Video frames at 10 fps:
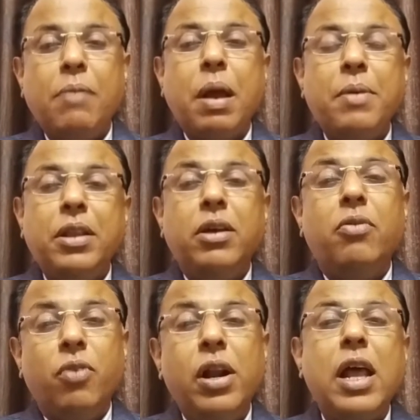I mean, the
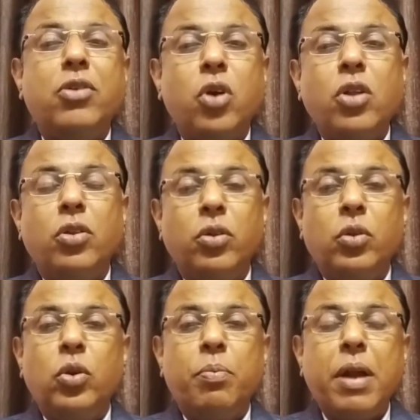world has gone
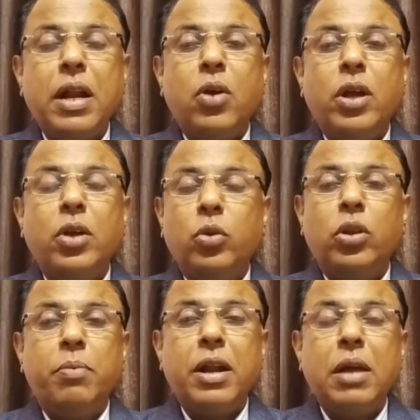through the going through
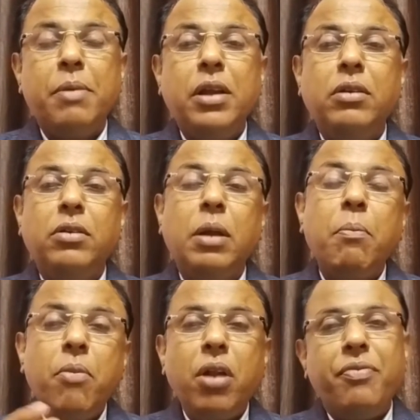the pandemic.
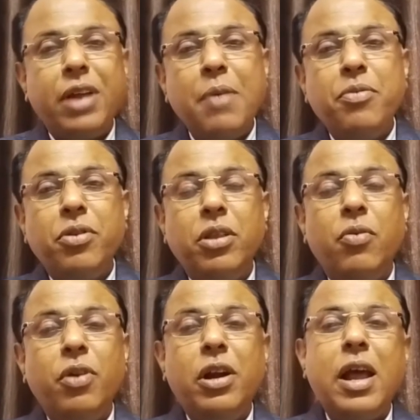Number of times the
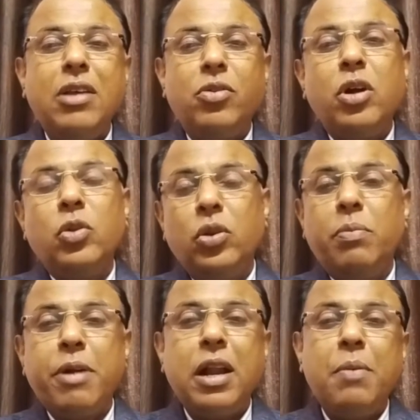world has gone through the
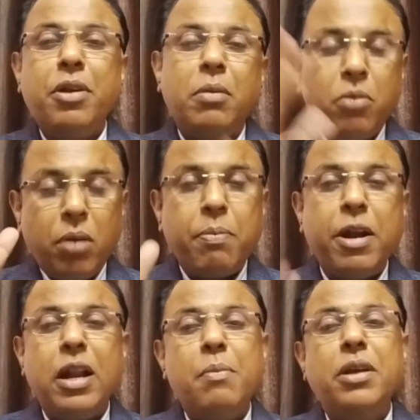pandemic. Number of
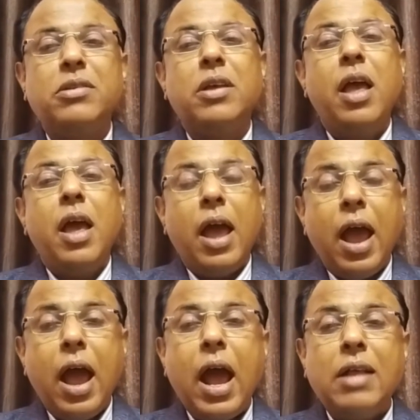pandemics
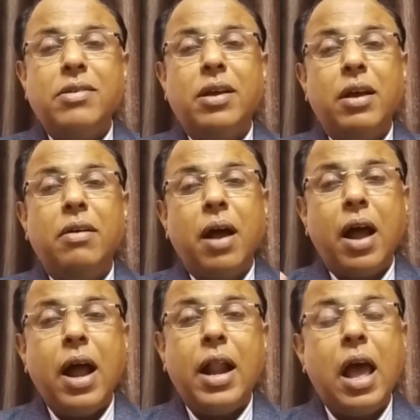has
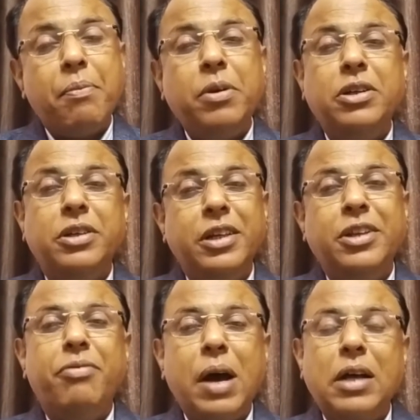had happened in
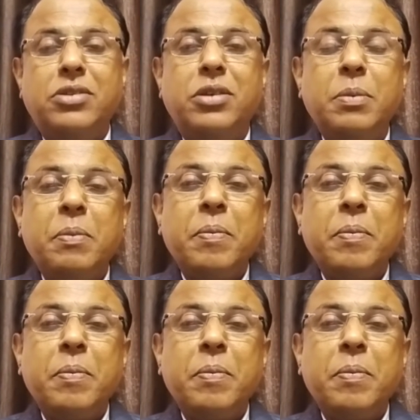the past,